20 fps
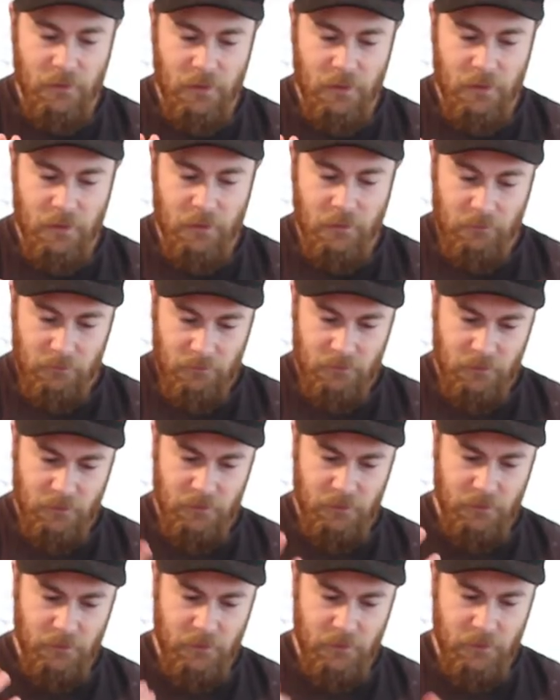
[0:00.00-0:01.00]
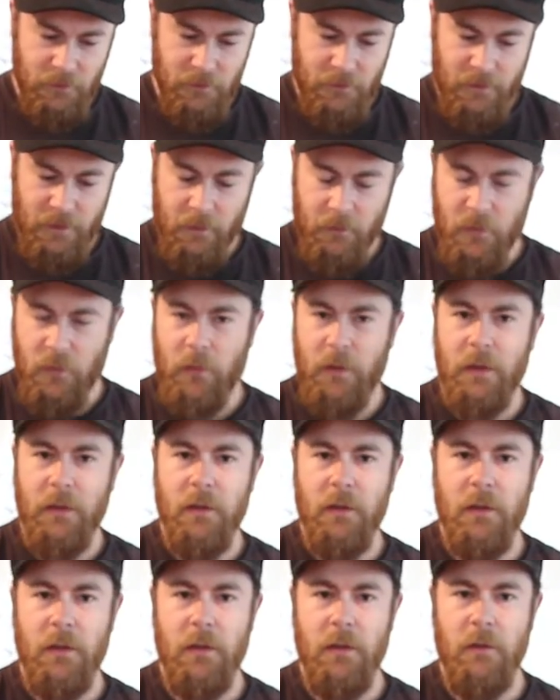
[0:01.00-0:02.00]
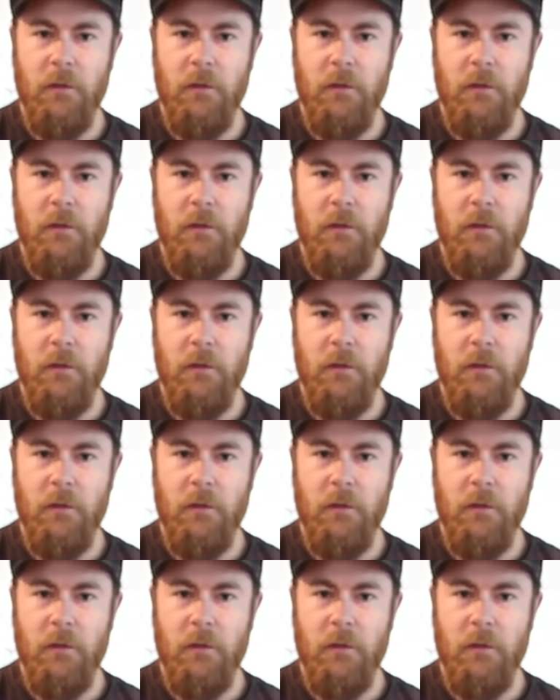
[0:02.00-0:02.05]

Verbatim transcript: uh, the thing I'm doing